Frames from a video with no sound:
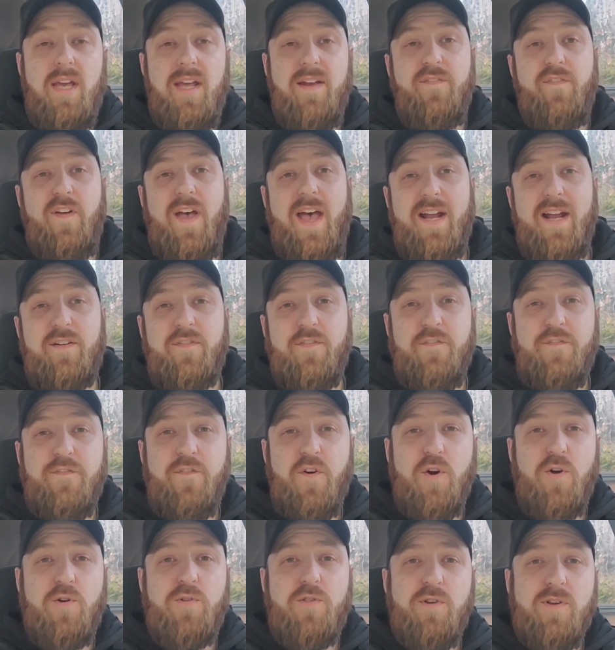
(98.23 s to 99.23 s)
In fact,
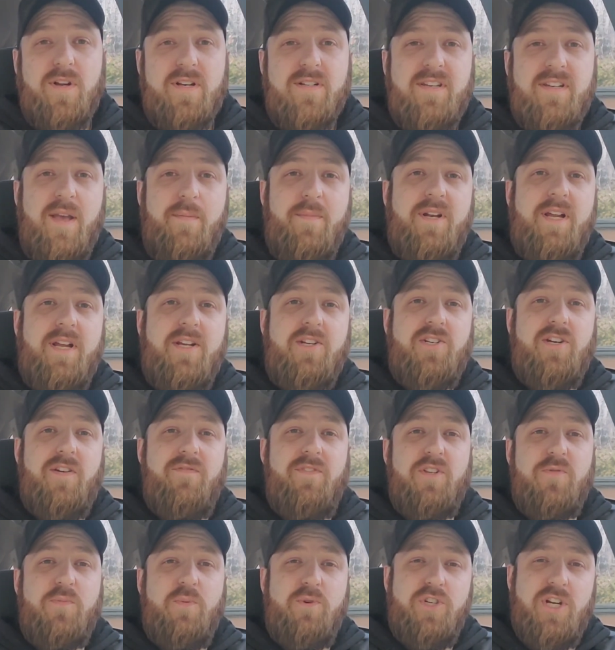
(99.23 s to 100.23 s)
further examination
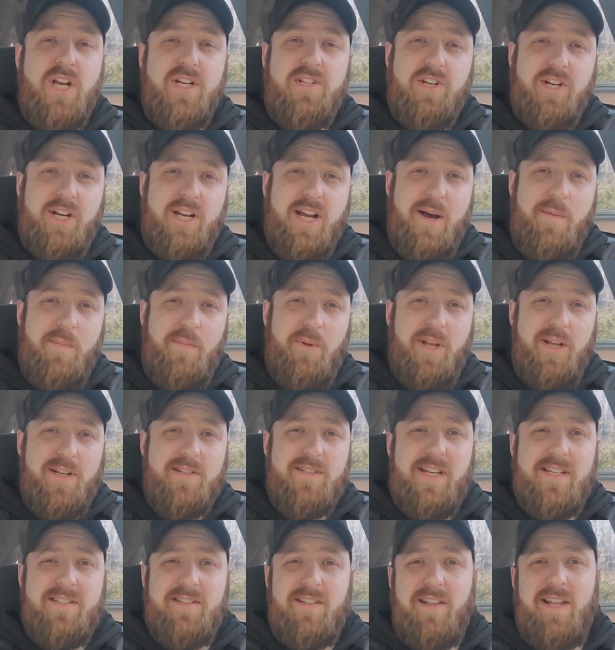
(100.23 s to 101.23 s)
of this projection
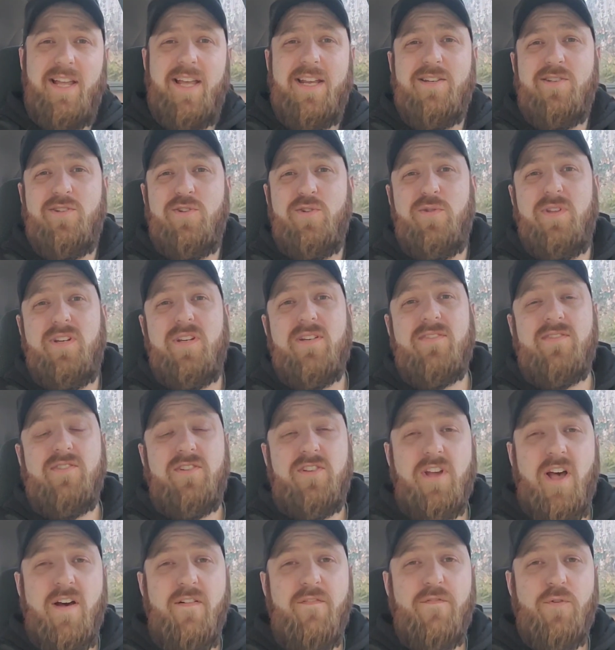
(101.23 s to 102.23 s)
complex has led to the
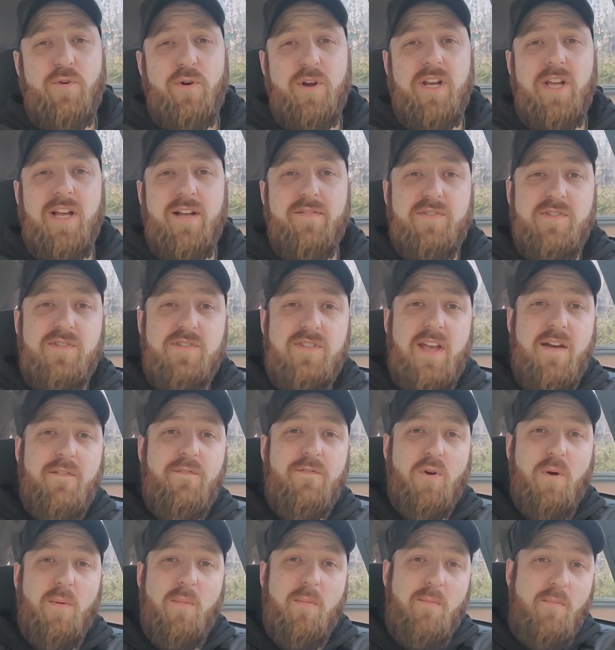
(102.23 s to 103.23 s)
discovery of
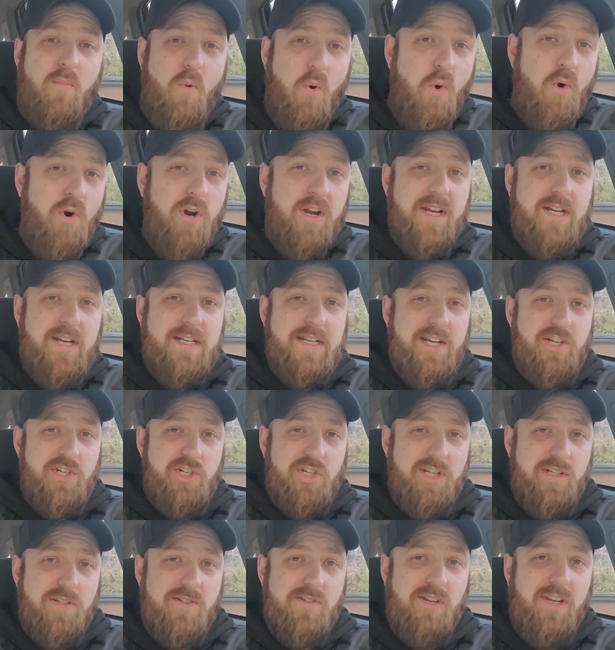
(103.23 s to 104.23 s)
several more
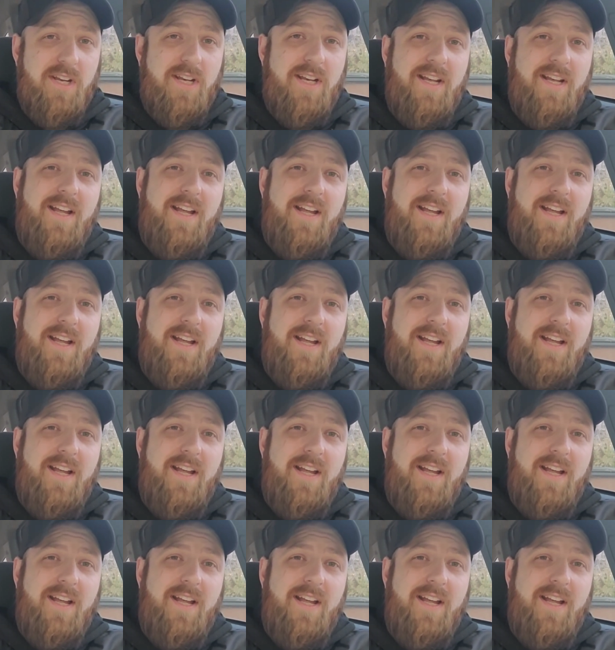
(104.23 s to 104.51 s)
conditions,